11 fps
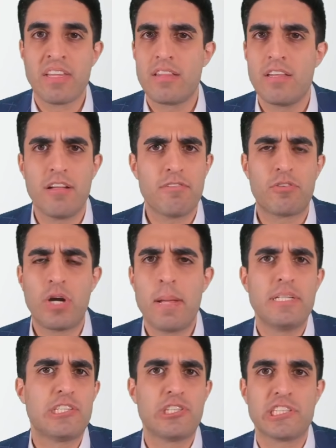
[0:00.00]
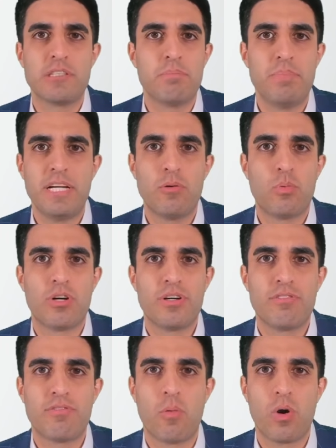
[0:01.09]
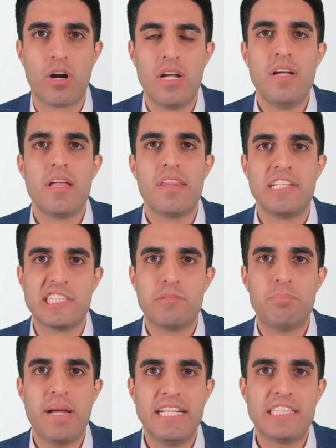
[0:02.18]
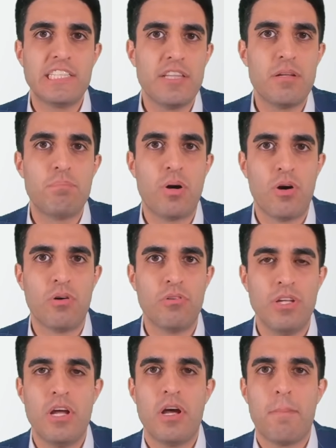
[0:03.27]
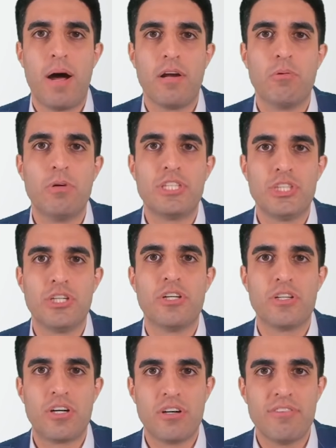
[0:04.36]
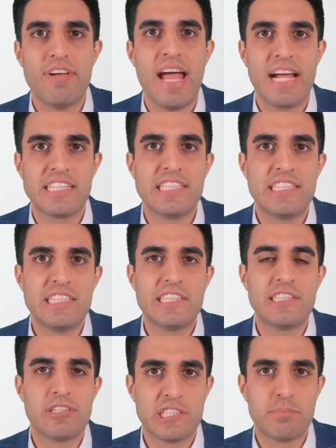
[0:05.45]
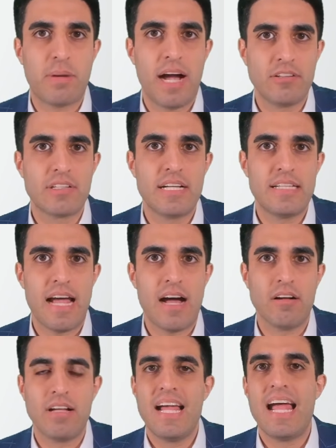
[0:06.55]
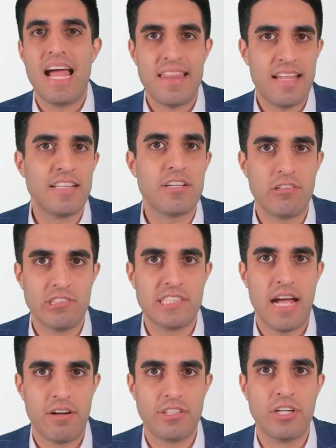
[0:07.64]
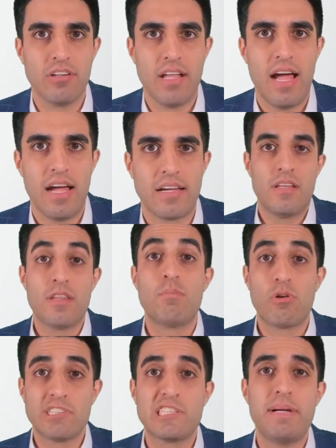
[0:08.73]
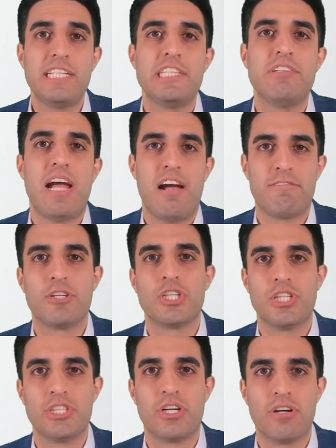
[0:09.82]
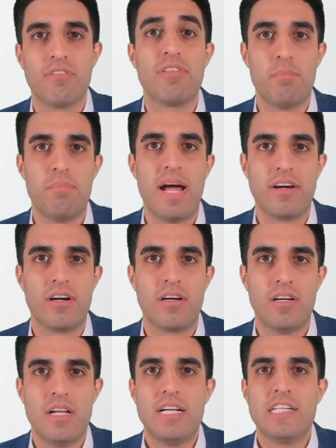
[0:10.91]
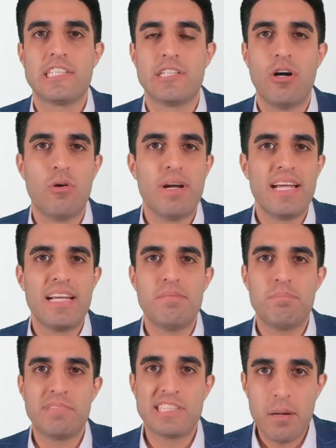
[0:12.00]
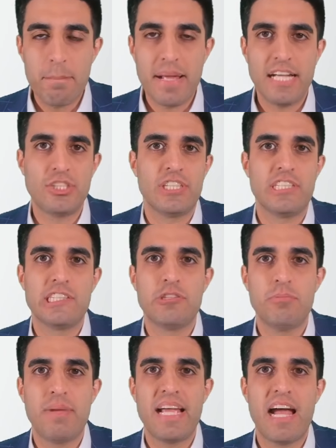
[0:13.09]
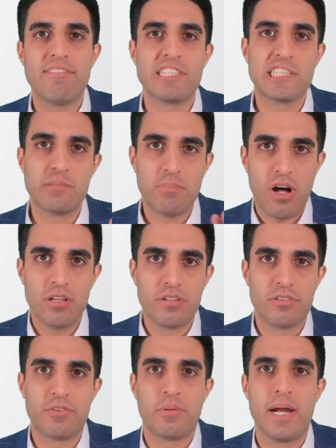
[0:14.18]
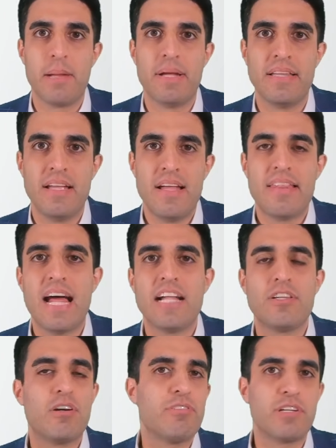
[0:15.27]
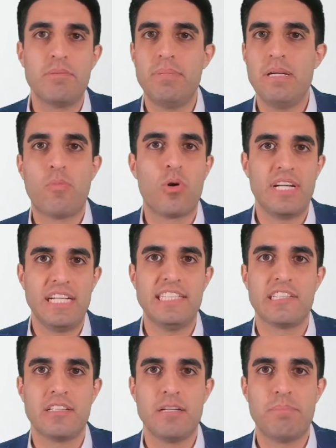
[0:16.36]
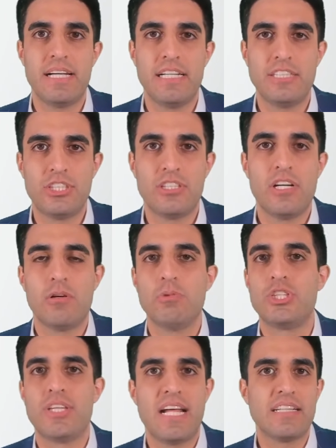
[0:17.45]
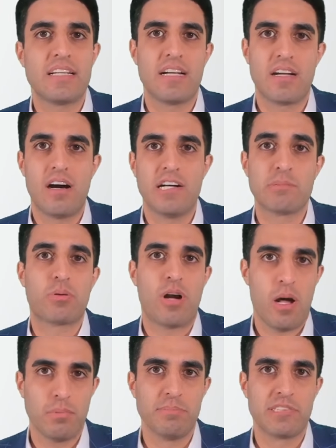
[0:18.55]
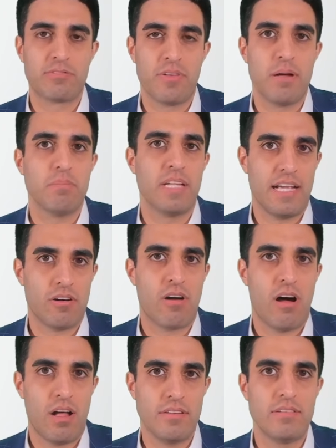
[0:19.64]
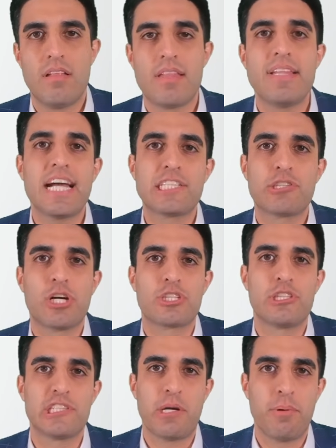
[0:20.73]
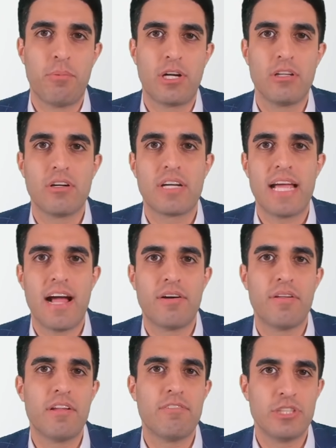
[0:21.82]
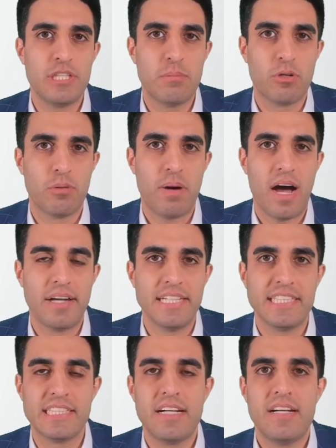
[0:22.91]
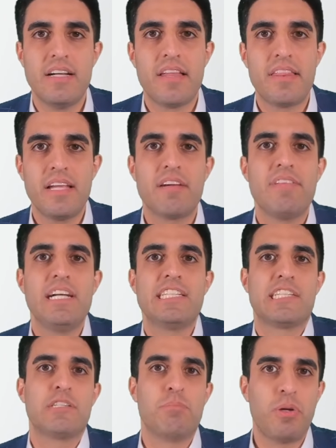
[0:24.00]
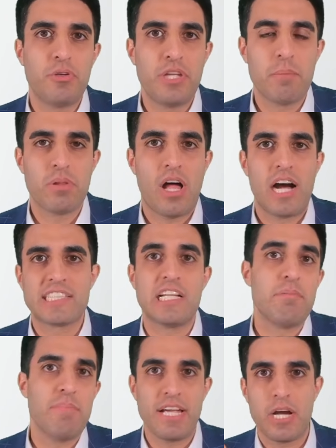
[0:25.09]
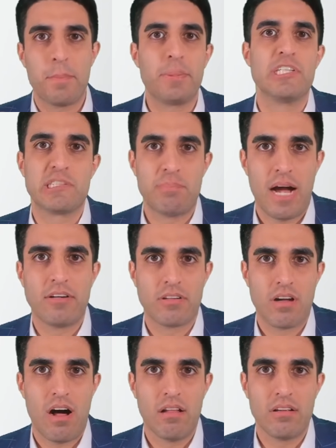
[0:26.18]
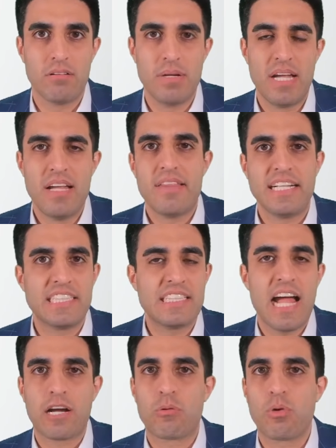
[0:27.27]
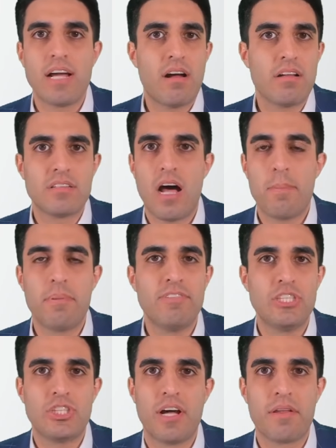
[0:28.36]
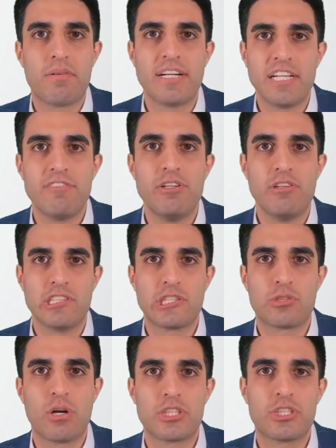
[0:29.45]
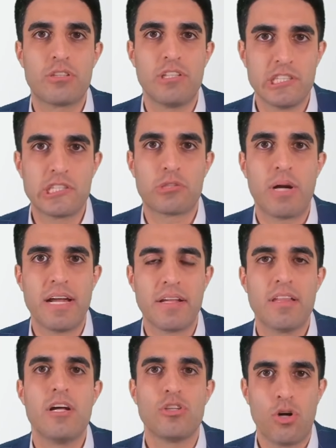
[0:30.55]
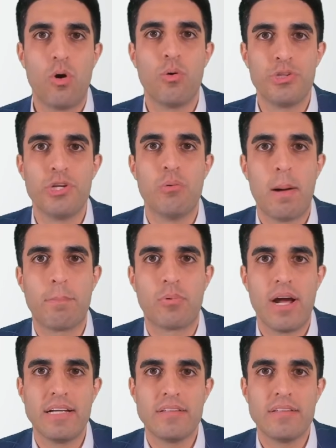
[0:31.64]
Now, the foramen is just a big word for the space in the bone by which your nerve exits your spinal canal and then goes down your leg. The more space you have for your nerve, the better. So in some patients who may have a smaller foramen, that nerve can be more easily pinched, which then can cause problems for them later on. The next structures that we want to look at are the vertebral bodies. Think of these as the building blocks that make up your spinal column. They stack right on top of each other and give you the structure and strength to hold you upright.